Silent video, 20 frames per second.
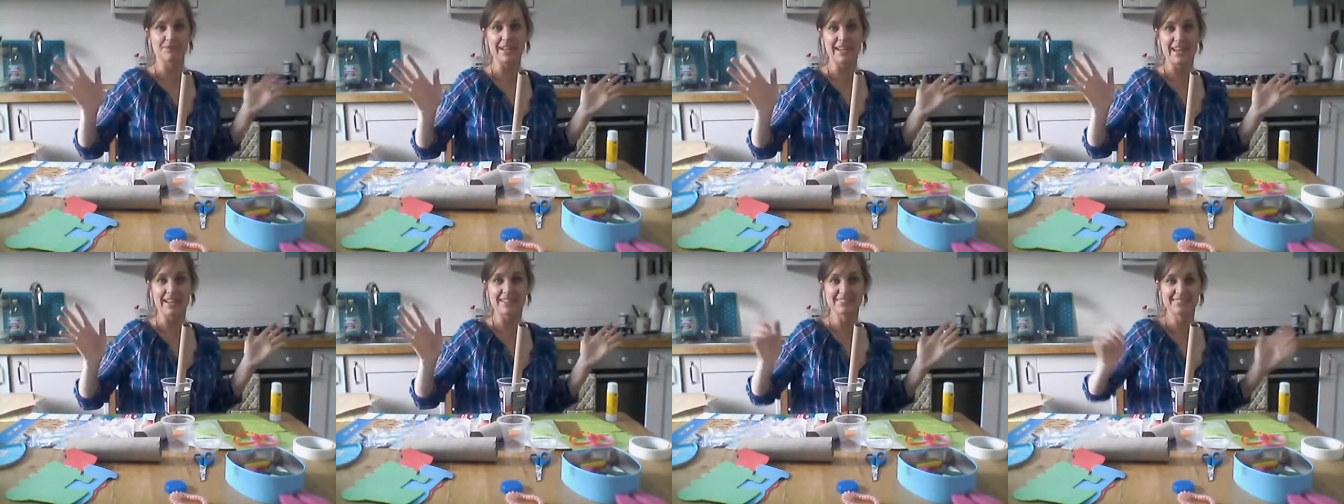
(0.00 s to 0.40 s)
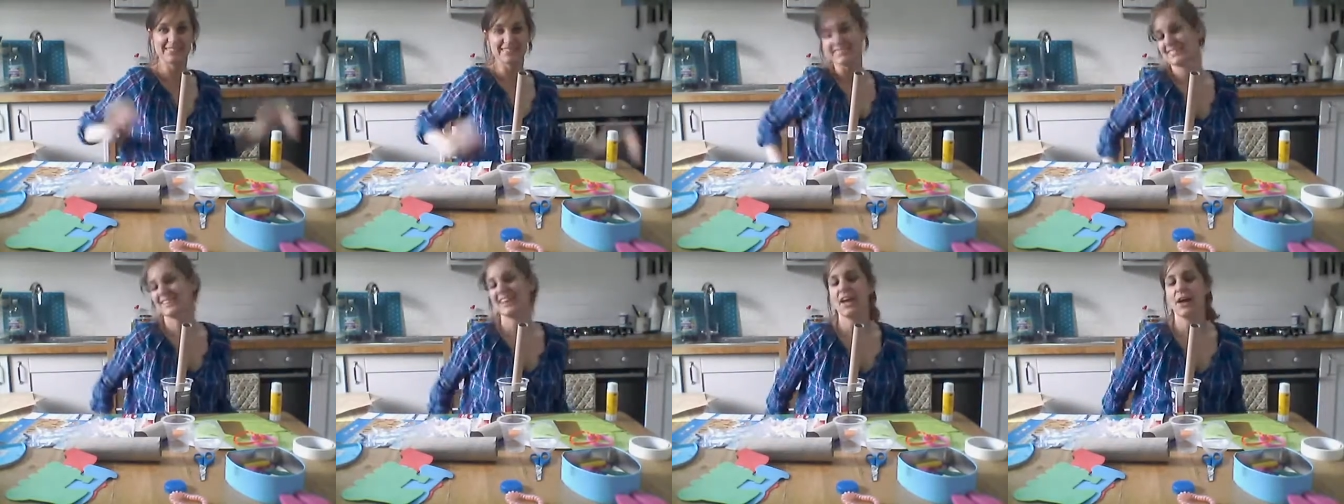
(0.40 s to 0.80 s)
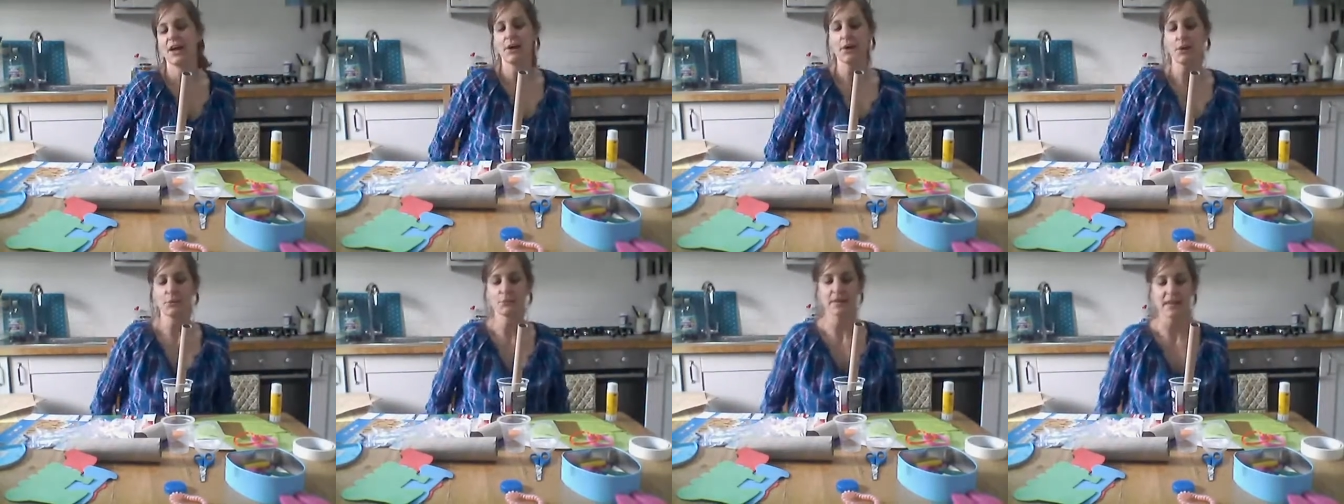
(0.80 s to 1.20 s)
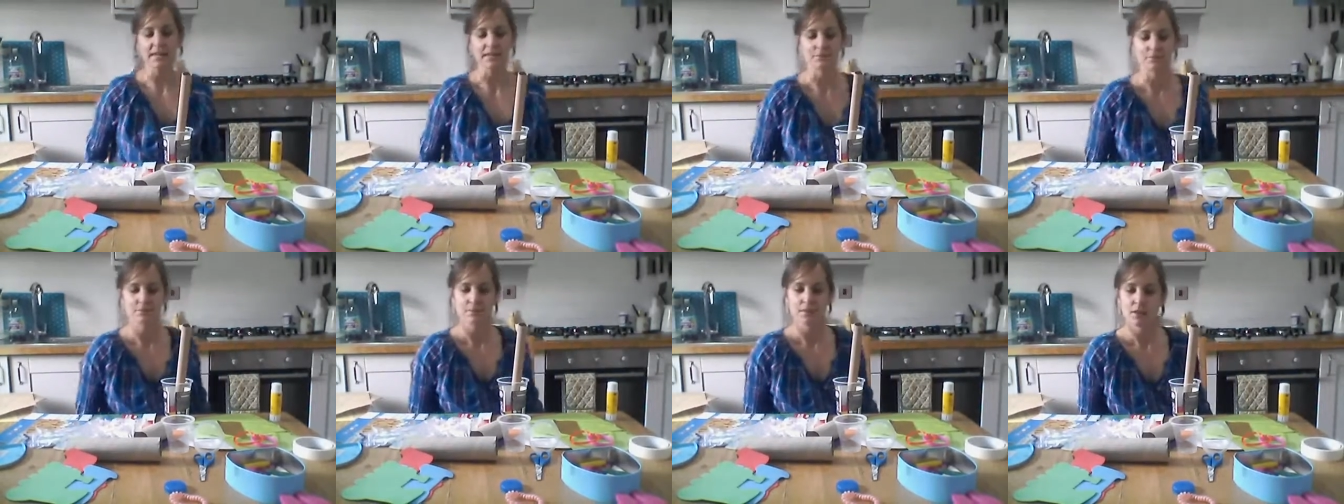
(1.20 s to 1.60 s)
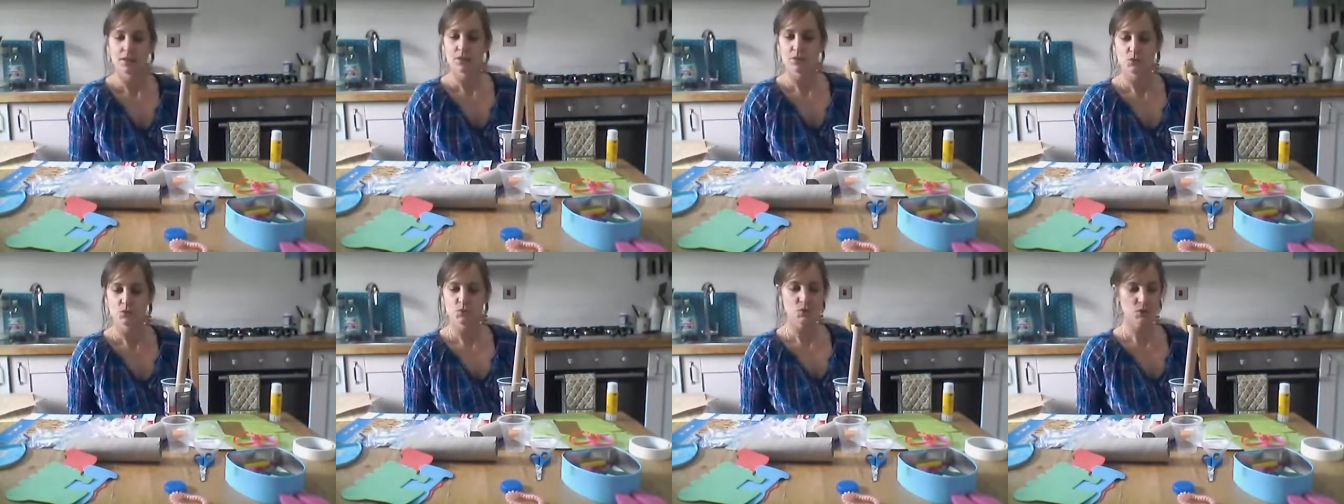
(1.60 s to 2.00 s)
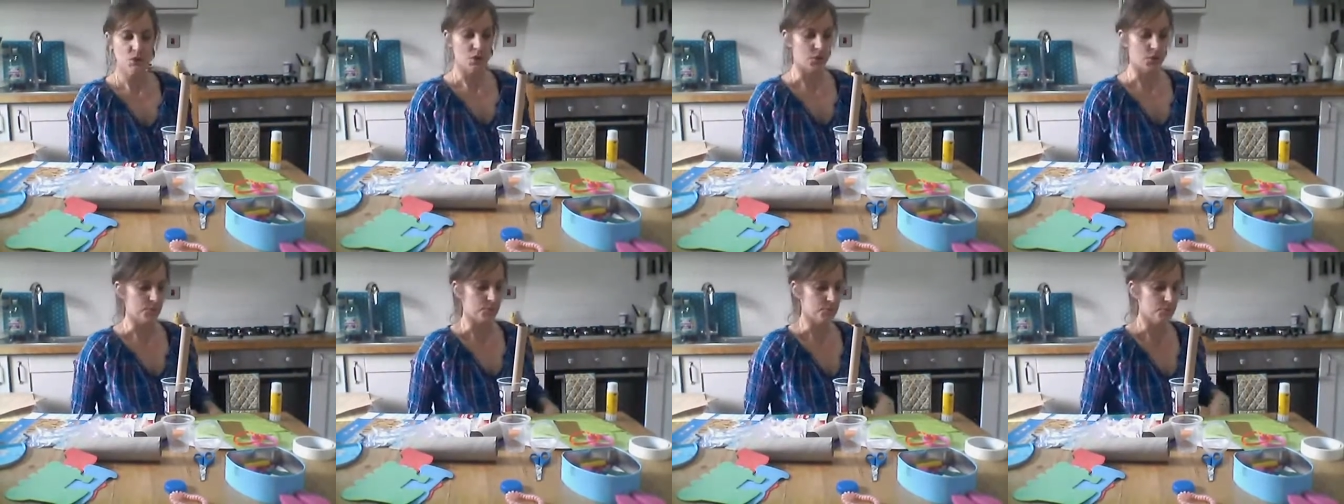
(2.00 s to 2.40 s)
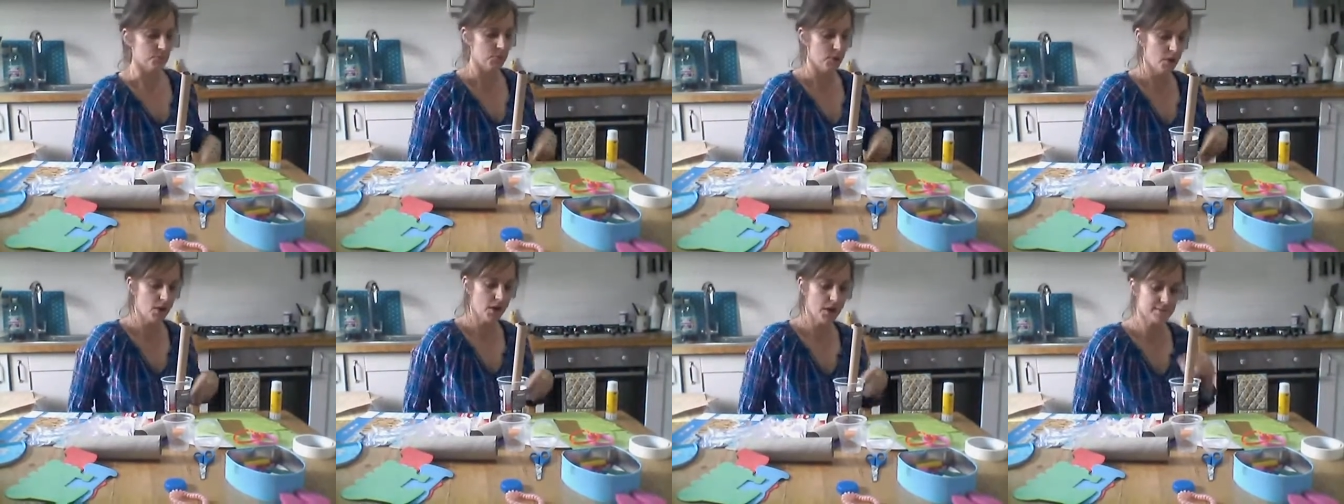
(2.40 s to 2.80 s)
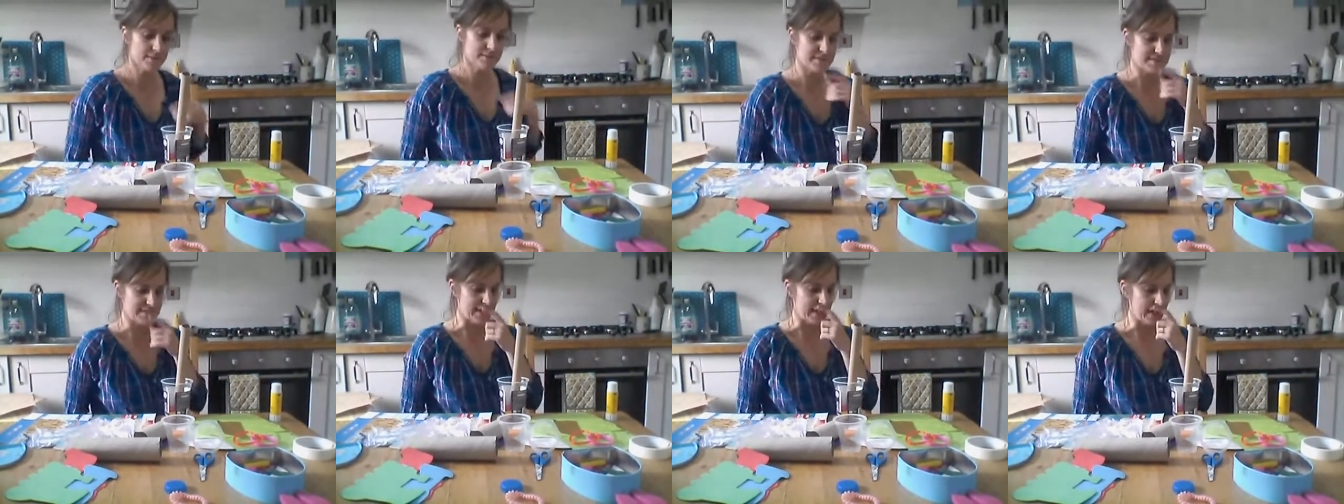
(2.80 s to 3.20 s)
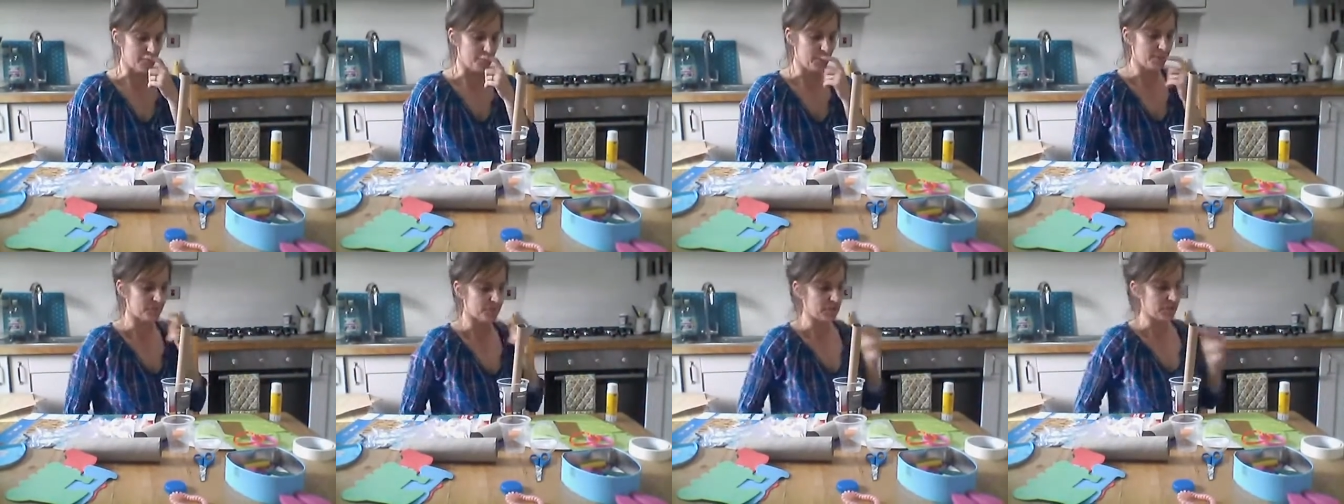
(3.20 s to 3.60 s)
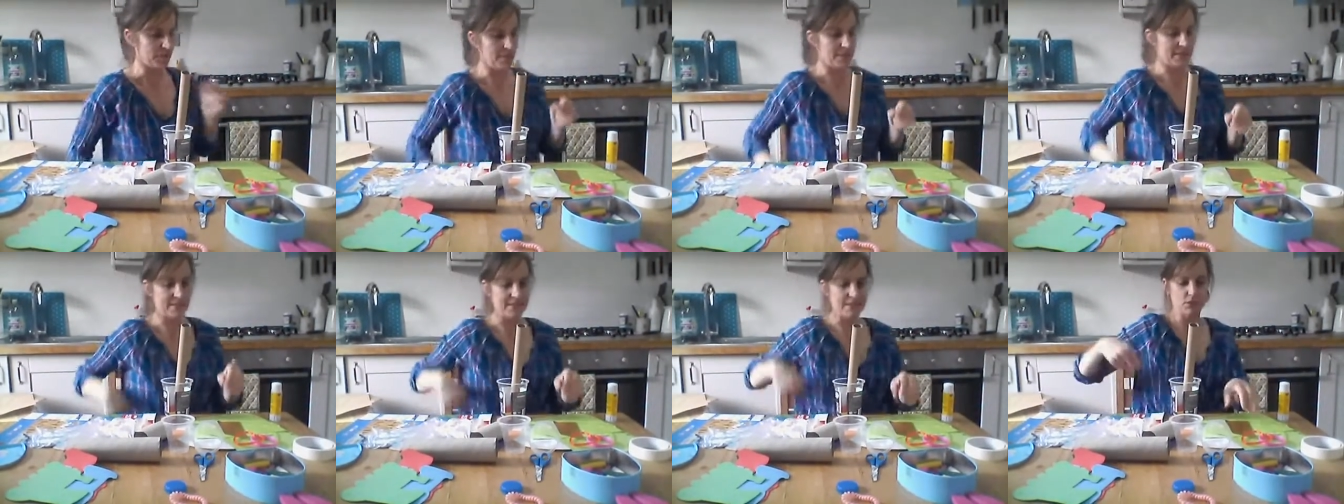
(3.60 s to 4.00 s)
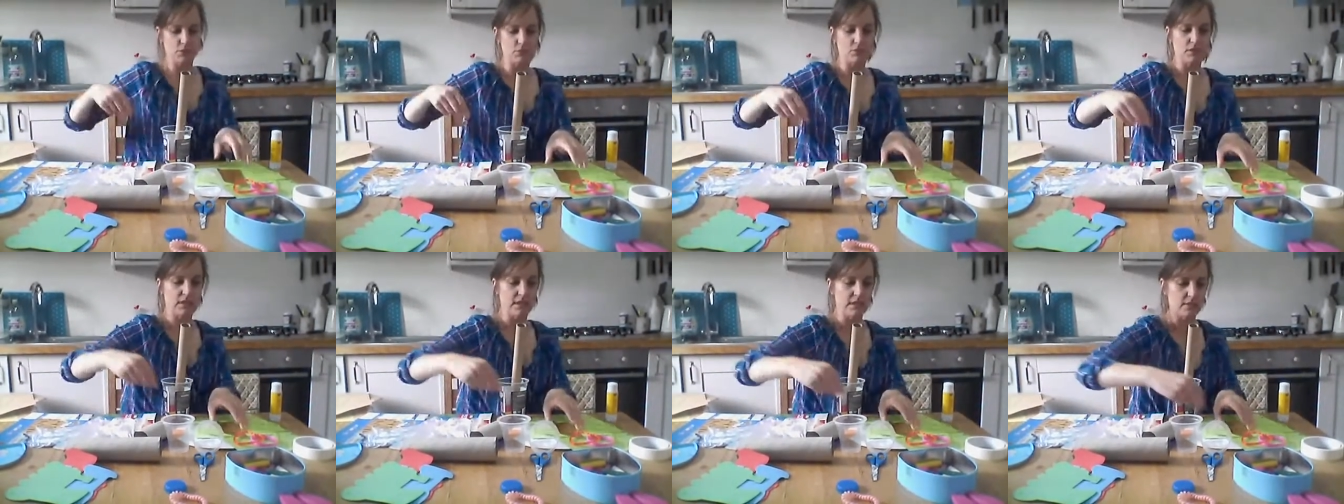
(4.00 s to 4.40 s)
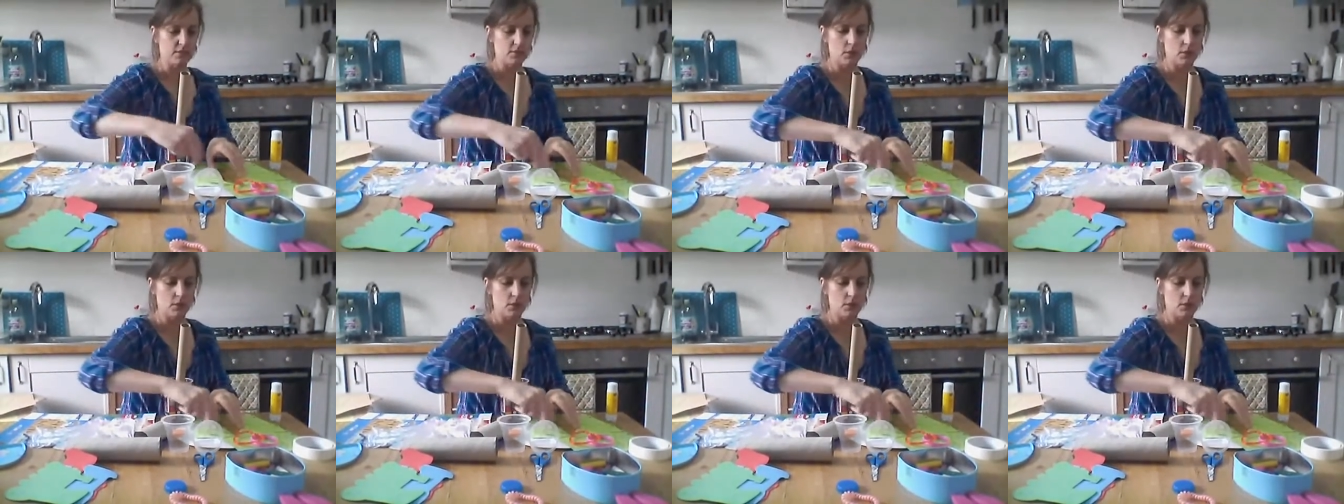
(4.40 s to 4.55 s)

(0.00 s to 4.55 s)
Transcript: Voila. Okay, so my stem, we're going to make it green.